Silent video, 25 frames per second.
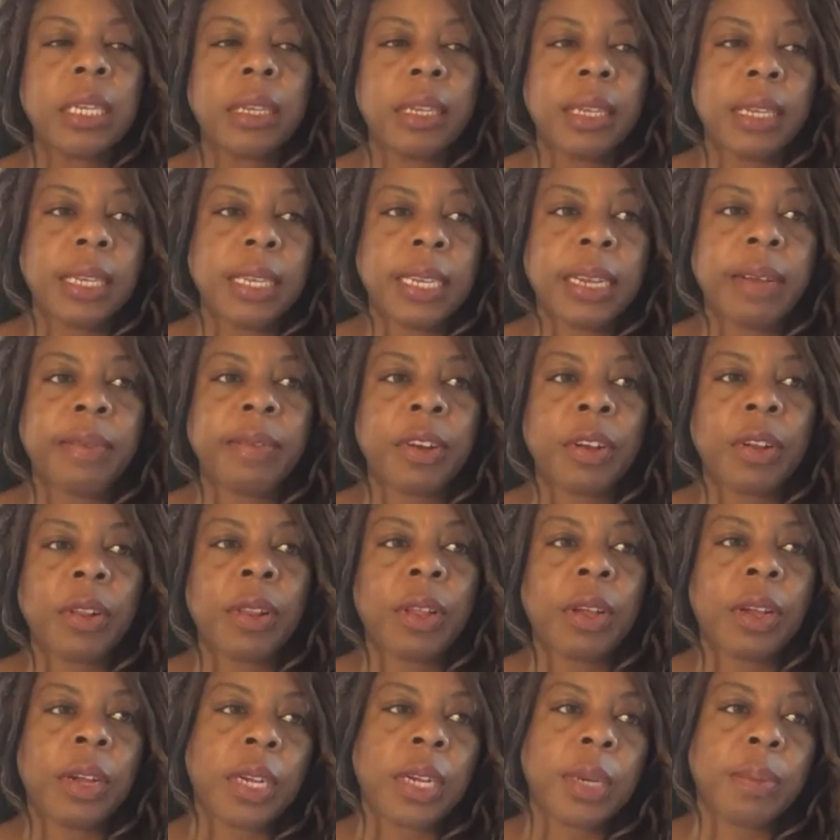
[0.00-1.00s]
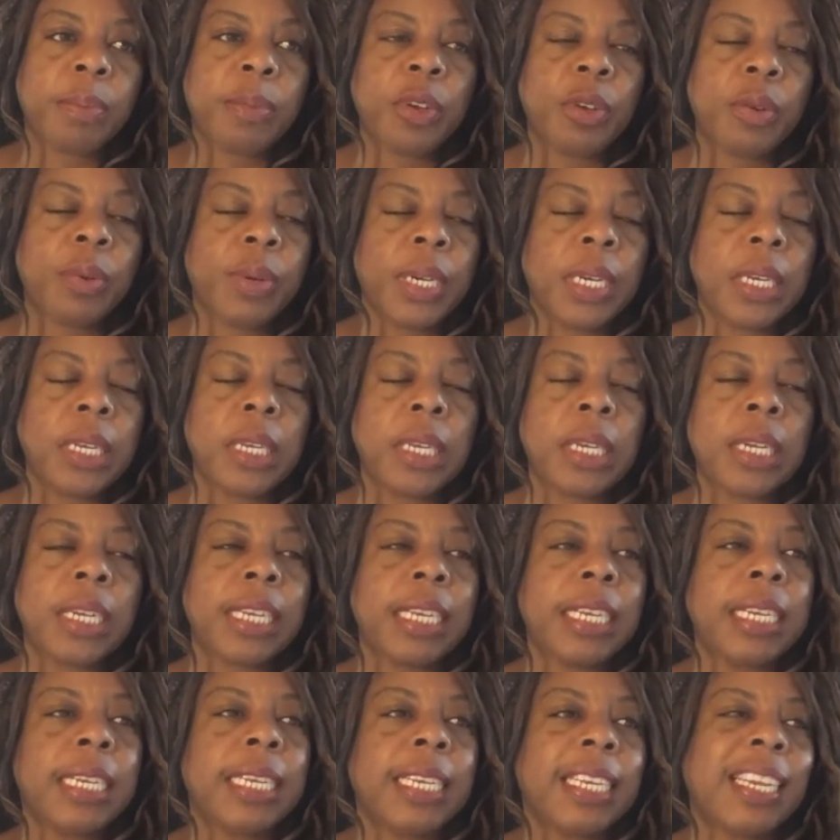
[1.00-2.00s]
7 o'clock, between 6
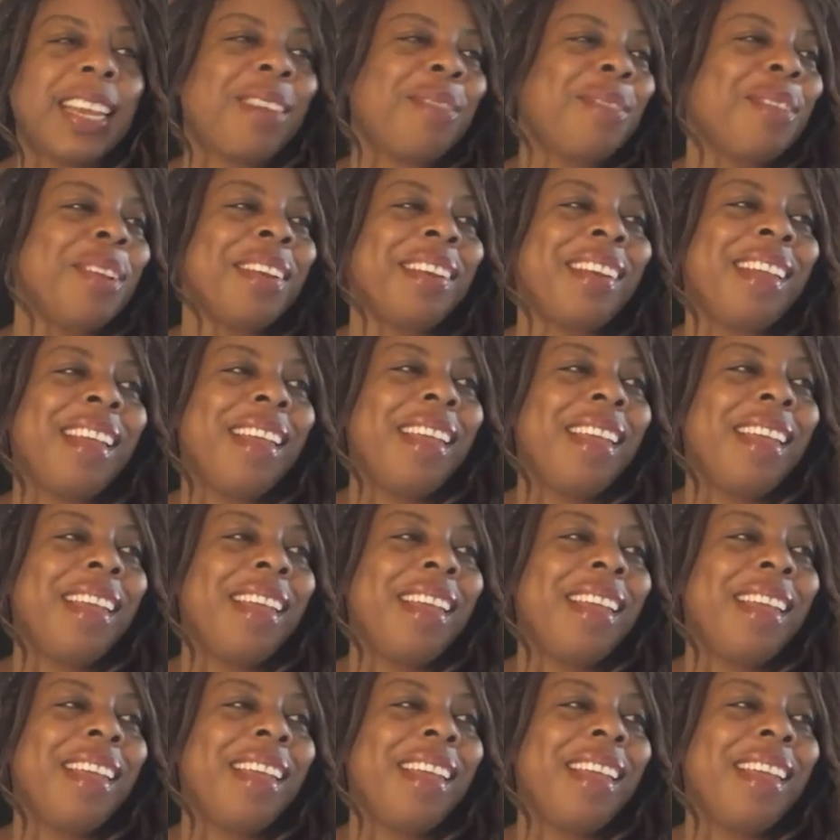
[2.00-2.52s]
and 7.